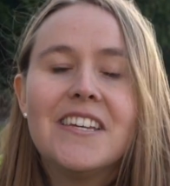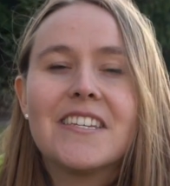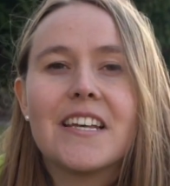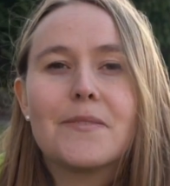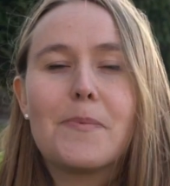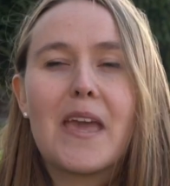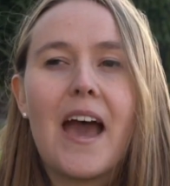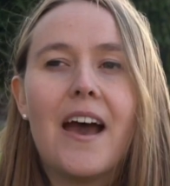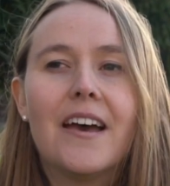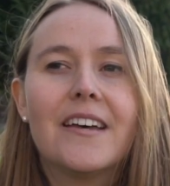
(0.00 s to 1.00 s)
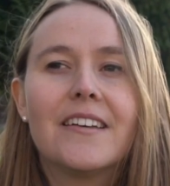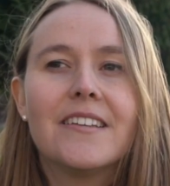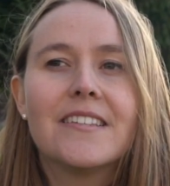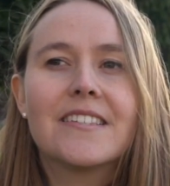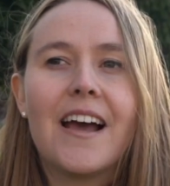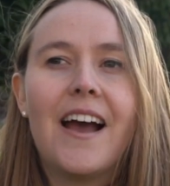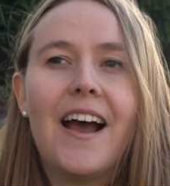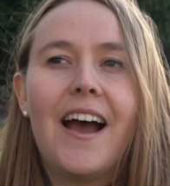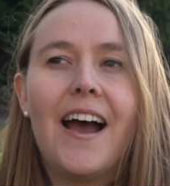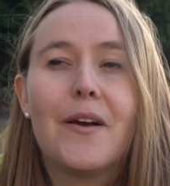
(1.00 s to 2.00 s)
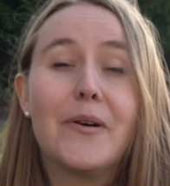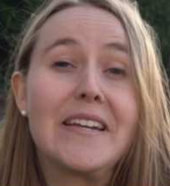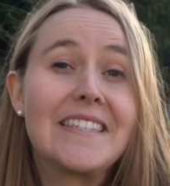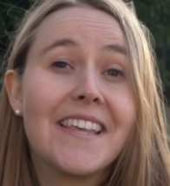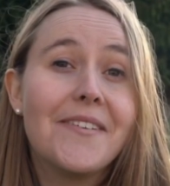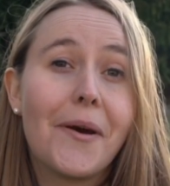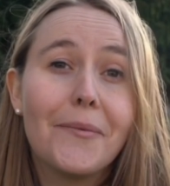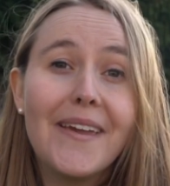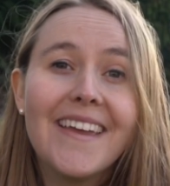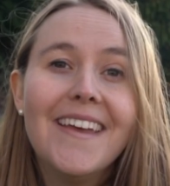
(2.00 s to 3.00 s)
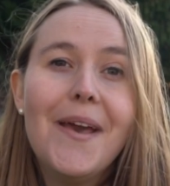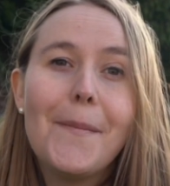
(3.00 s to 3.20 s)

just because I wanted to save on weight,